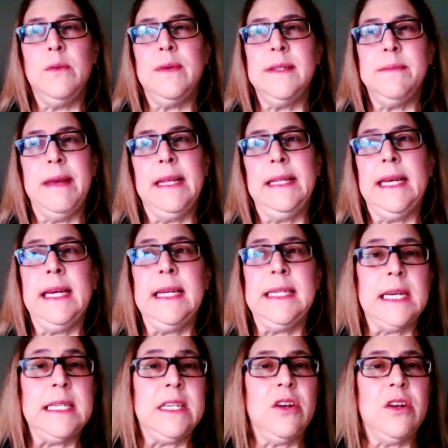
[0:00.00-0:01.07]
was mainly
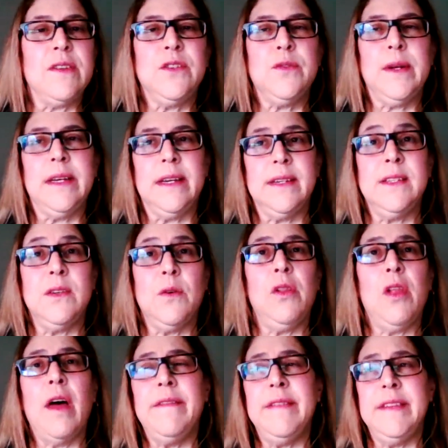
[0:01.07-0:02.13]
conducted in Australia, so a
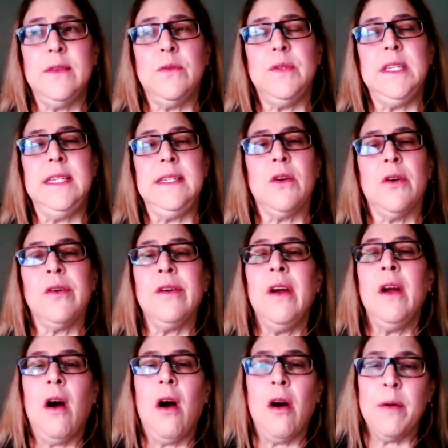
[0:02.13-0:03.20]
lot of these OTs are
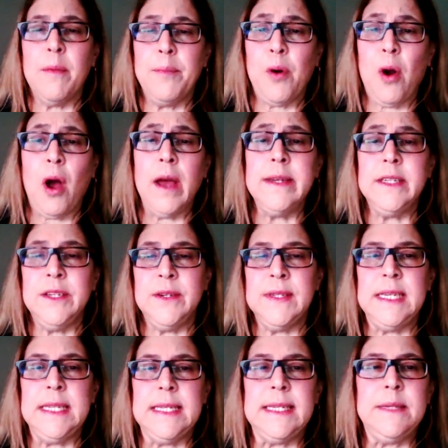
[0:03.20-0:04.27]
abroad
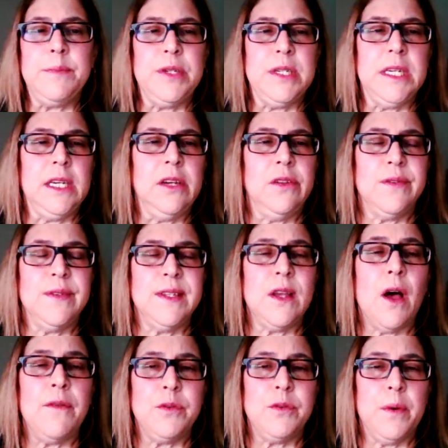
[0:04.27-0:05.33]
using this particular
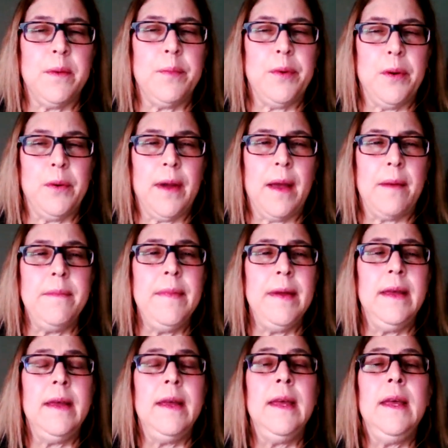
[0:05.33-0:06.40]
software program.
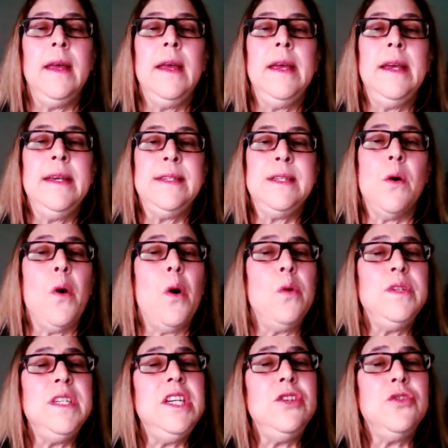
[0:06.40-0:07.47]
So
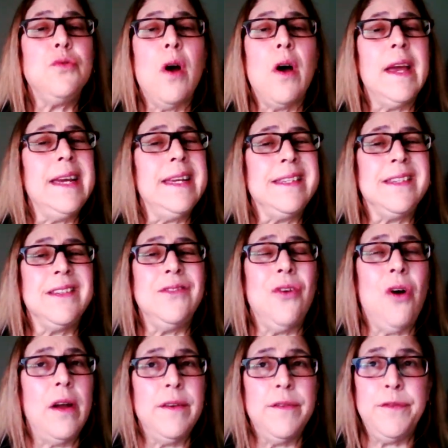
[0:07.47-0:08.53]
OT Draw, it's
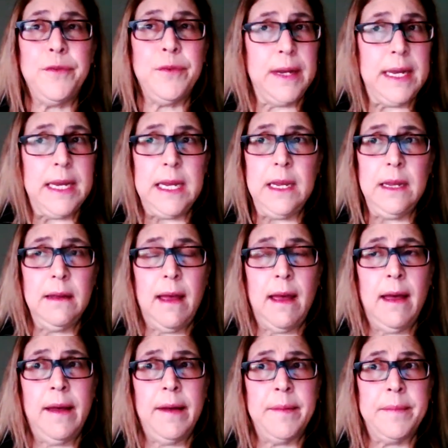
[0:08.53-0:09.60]
not a free
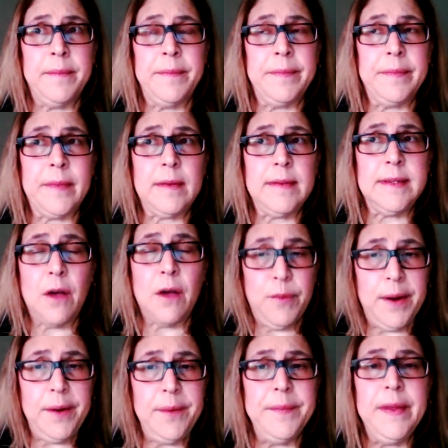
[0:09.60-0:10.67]

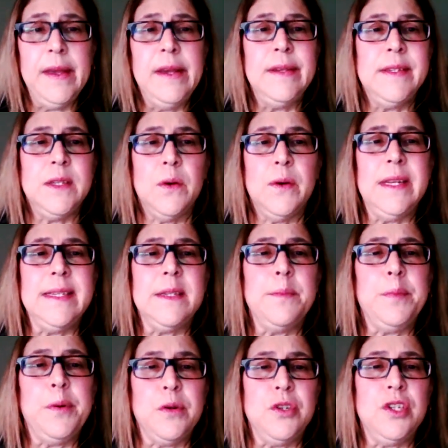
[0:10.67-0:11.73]
software, so it is a
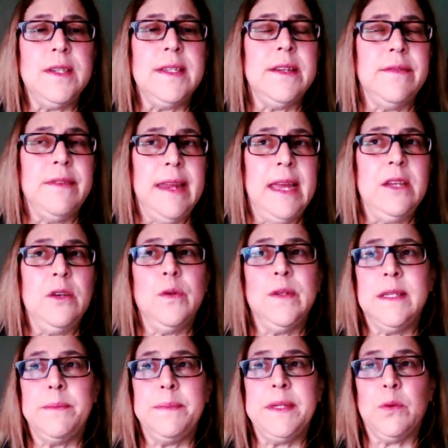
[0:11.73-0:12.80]
purchase of an annual
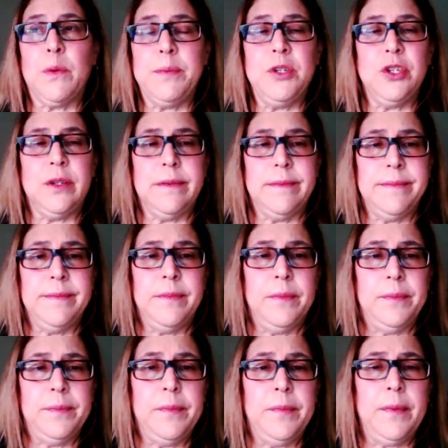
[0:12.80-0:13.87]
subscription,
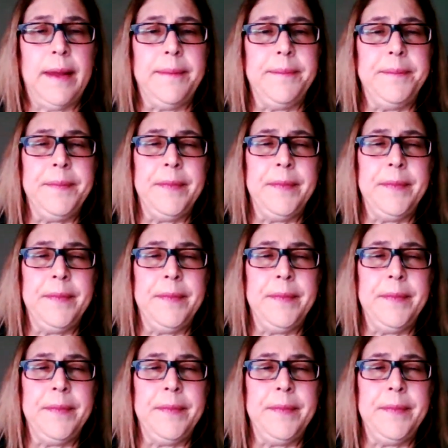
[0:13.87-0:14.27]
right?